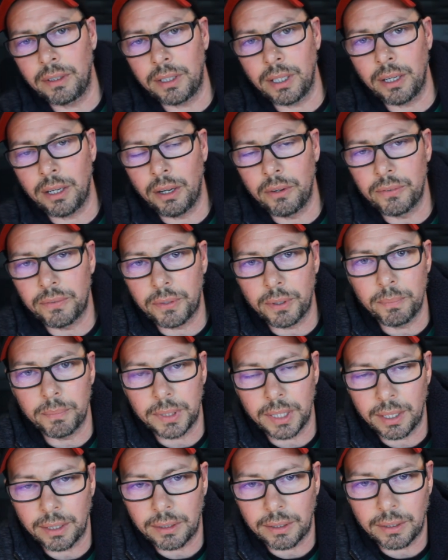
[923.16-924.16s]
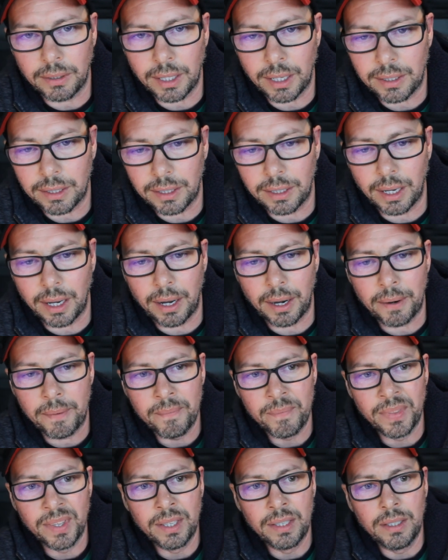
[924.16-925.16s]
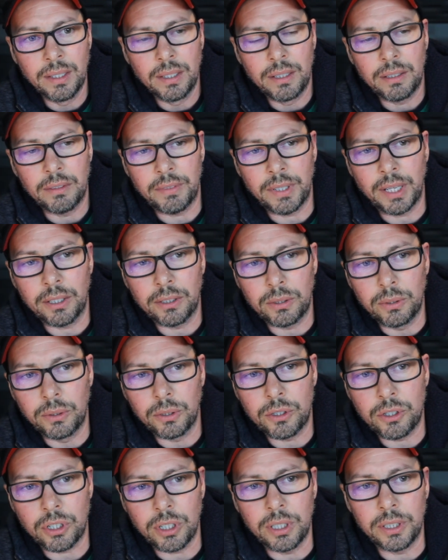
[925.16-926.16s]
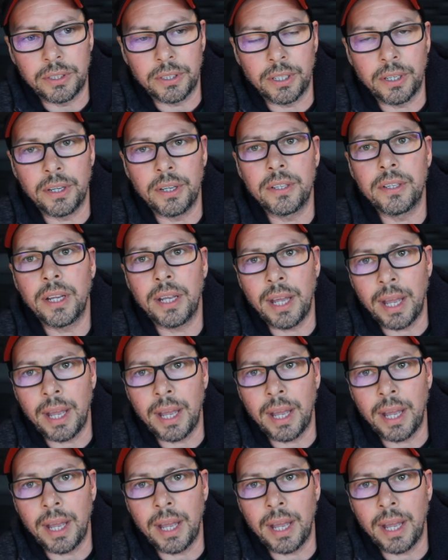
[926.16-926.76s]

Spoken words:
out from that car, went to the children,